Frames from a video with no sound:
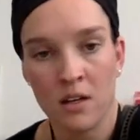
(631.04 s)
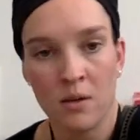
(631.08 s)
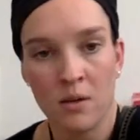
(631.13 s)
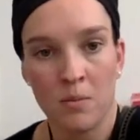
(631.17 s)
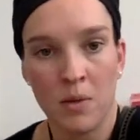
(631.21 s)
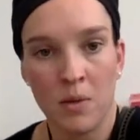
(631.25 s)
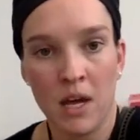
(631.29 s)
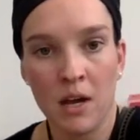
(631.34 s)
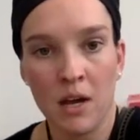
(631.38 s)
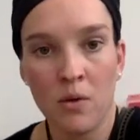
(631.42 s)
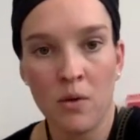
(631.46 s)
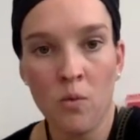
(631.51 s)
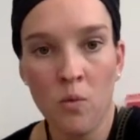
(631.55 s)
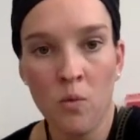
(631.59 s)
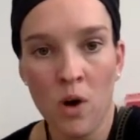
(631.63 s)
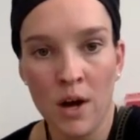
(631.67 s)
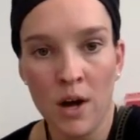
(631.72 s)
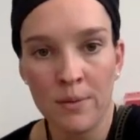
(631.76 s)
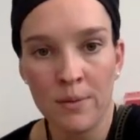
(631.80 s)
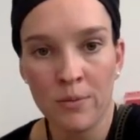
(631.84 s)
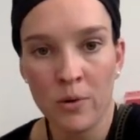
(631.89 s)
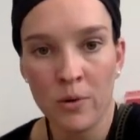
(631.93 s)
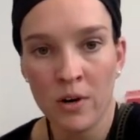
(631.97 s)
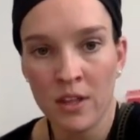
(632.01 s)
Pick
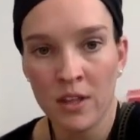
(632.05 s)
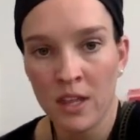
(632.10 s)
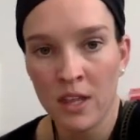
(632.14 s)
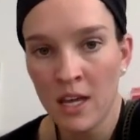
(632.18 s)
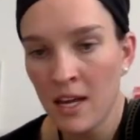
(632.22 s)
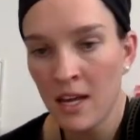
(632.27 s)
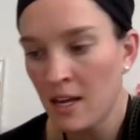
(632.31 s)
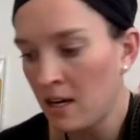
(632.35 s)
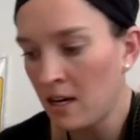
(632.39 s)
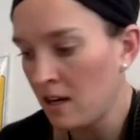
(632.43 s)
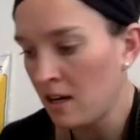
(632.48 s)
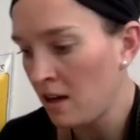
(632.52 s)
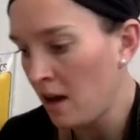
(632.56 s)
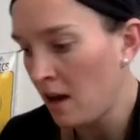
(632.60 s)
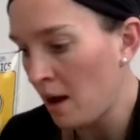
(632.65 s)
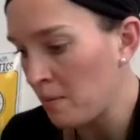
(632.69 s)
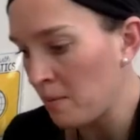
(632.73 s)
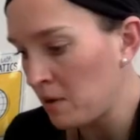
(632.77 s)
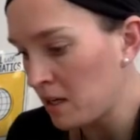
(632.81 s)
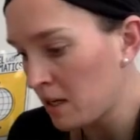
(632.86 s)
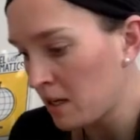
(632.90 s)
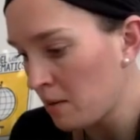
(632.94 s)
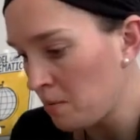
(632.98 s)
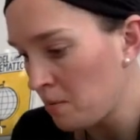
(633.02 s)
one more thing. I'm
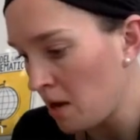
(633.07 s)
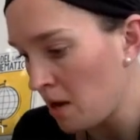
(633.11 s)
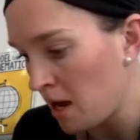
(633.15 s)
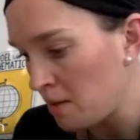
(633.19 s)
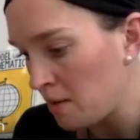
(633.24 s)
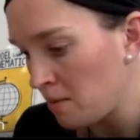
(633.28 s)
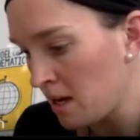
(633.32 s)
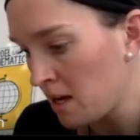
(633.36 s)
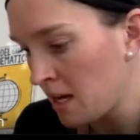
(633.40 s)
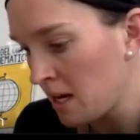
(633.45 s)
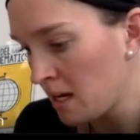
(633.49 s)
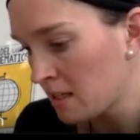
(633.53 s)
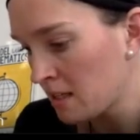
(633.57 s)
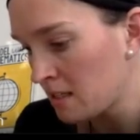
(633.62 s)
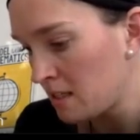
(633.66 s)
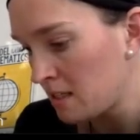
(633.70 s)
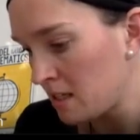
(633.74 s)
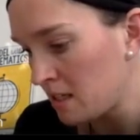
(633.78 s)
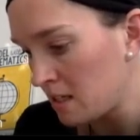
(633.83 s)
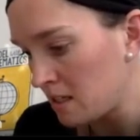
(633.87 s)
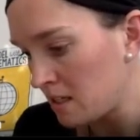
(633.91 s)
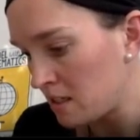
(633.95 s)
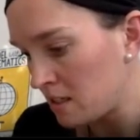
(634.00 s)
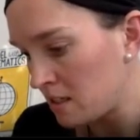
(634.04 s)
going to combine my
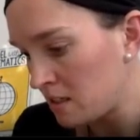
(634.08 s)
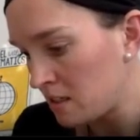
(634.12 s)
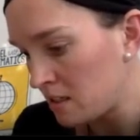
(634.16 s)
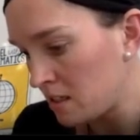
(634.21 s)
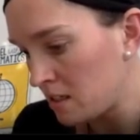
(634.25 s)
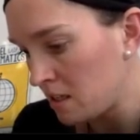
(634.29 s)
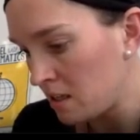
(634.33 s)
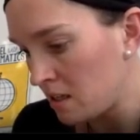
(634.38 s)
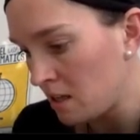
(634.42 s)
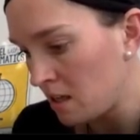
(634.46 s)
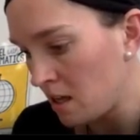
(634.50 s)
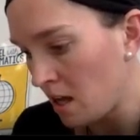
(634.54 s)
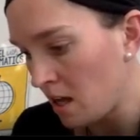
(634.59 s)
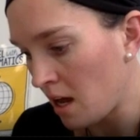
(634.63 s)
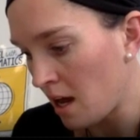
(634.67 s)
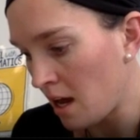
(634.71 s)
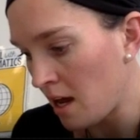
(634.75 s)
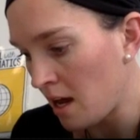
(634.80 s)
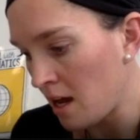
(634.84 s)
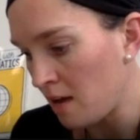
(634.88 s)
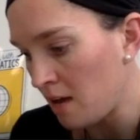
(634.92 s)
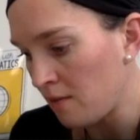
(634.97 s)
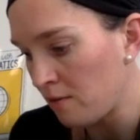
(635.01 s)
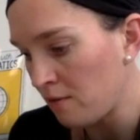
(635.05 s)
x's. I
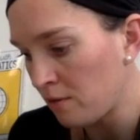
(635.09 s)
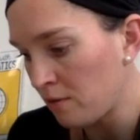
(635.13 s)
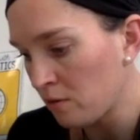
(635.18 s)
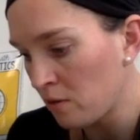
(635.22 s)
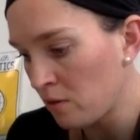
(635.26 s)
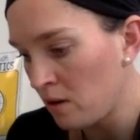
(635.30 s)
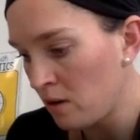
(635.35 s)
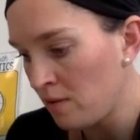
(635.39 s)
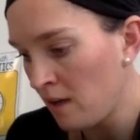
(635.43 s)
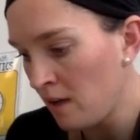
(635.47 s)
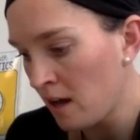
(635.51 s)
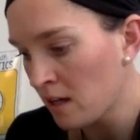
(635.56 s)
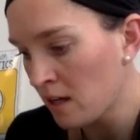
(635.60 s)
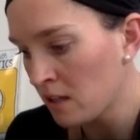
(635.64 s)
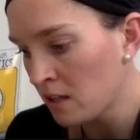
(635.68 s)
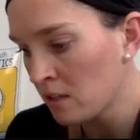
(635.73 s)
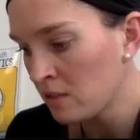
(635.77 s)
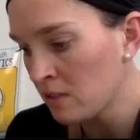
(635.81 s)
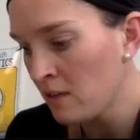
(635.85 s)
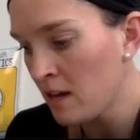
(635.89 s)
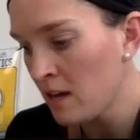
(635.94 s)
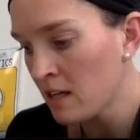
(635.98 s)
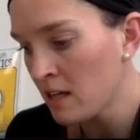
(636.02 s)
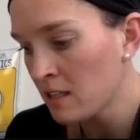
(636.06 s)
have 3 factors of
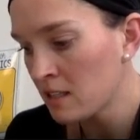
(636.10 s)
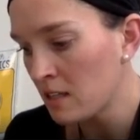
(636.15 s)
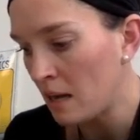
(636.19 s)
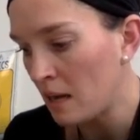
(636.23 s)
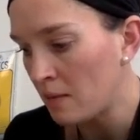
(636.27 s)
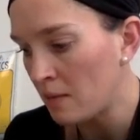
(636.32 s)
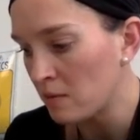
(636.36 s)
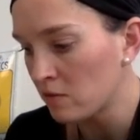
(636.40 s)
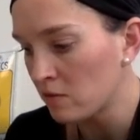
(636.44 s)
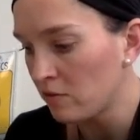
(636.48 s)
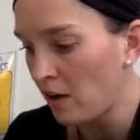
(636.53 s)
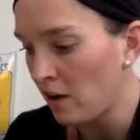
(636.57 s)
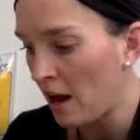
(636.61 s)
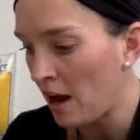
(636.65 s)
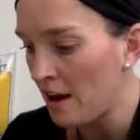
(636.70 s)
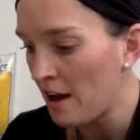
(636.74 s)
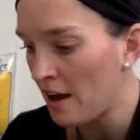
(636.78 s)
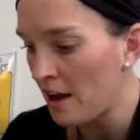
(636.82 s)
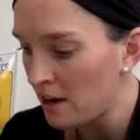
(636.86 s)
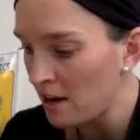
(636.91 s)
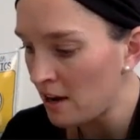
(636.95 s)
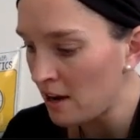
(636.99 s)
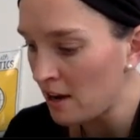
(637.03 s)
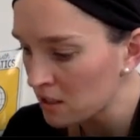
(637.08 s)
x times 5
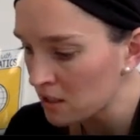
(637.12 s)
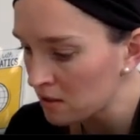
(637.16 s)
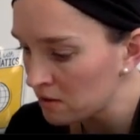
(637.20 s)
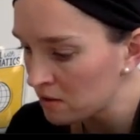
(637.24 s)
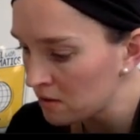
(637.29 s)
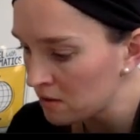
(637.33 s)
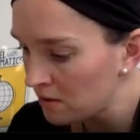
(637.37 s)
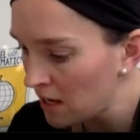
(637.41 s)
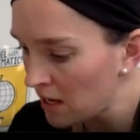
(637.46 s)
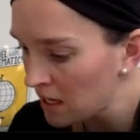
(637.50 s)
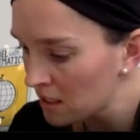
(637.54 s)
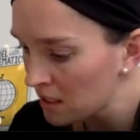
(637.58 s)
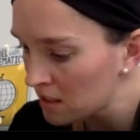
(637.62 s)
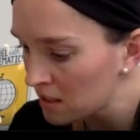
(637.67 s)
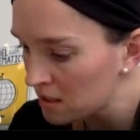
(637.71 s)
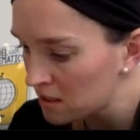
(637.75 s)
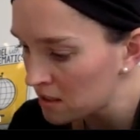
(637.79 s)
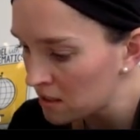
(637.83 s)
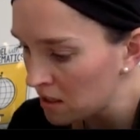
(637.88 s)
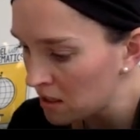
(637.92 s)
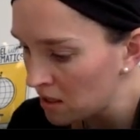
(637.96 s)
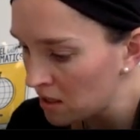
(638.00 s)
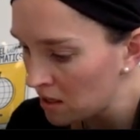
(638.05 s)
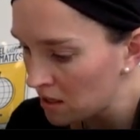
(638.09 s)
factors of x.
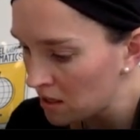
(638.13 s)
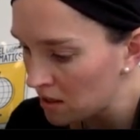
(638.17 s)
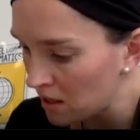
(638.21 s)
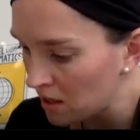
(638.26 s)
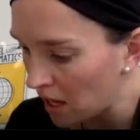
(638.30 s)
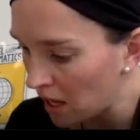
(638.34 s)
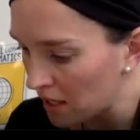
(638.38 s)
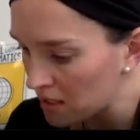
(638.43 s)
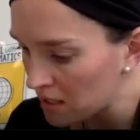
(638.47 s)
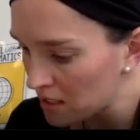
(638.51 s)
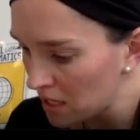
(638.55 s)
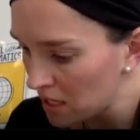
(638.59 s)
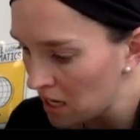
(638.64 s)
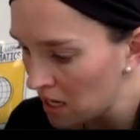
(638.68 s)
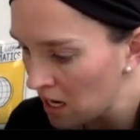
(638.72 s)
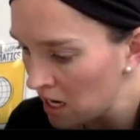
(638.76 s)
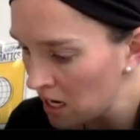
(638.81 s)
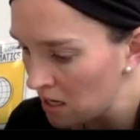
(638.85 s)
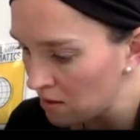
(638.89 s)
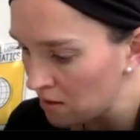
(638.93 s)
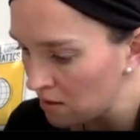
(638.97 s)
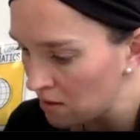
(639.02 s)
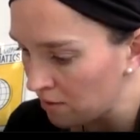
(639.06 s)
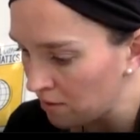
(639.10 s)
That's
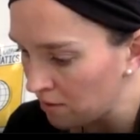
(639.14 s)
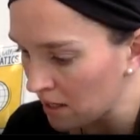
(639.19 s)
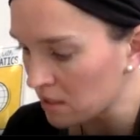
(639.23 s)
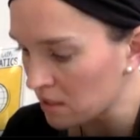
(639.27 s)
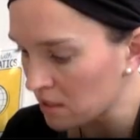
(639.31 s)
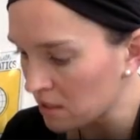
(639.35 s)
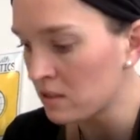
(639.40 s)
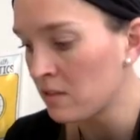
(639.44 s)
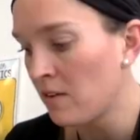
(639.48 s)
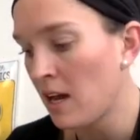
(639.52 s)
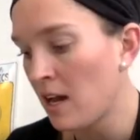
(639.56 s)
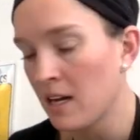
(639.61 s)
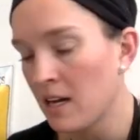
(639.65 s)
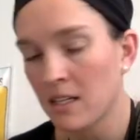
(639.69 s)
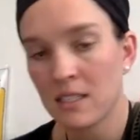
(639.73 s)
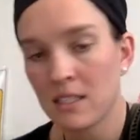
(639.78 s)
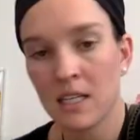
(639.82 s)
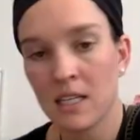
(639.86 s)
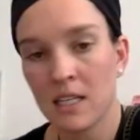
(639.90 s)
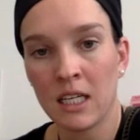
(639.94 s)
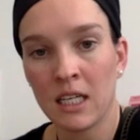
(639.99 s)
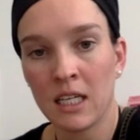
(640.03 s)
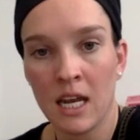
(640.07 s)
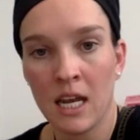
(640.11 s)
8 factors of x.
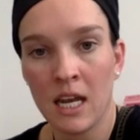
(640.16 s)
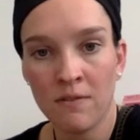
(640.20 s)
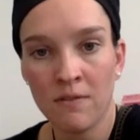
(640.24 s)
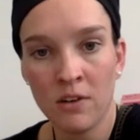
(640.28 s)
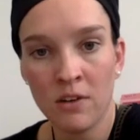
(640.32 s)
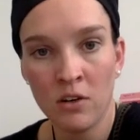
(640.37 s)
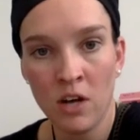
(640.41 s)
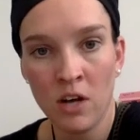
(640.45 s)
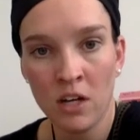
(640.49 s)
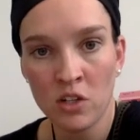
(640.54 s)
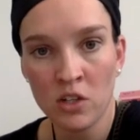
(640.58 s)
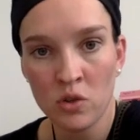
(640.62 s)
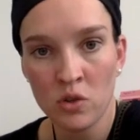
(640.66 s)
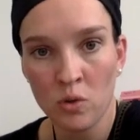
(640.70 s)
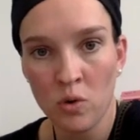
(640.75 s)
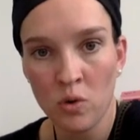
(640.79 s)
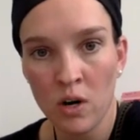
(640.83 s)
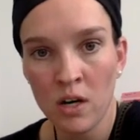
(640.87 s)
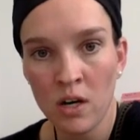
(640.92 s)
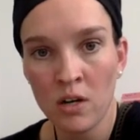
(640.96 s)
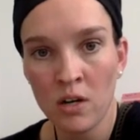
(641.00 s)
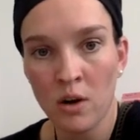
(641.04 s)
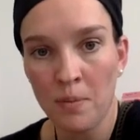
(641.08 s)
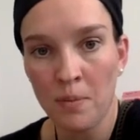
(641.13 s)
Again, if you're not
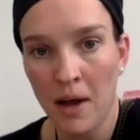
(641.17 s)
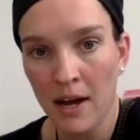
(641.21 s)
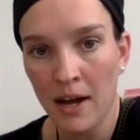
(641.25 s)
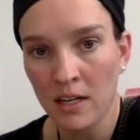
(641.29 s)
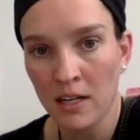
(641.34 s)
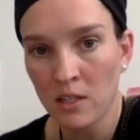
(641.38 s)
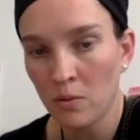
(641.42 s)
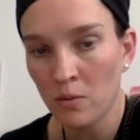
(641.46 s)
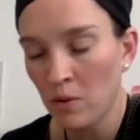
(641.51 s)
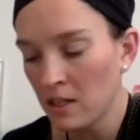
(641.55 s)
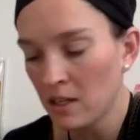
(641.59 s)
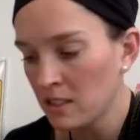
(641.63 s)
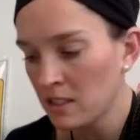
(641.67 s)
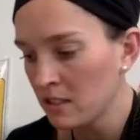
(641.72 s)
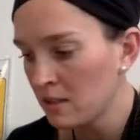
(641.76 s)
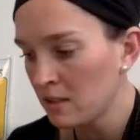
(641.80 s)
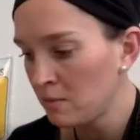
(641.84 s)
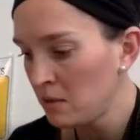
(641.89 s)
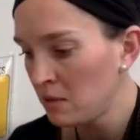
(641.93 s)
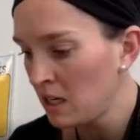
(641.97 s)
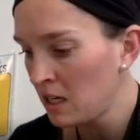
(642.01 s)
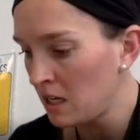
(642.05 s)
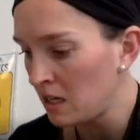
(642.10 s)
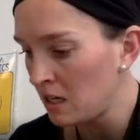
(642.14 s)
sure, go back to what does it
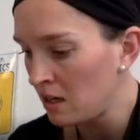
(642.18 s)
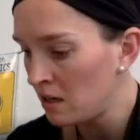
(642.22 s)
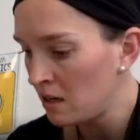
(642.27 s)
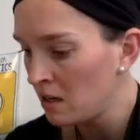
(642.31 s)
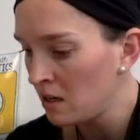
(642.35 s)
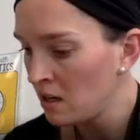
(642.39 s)
mean.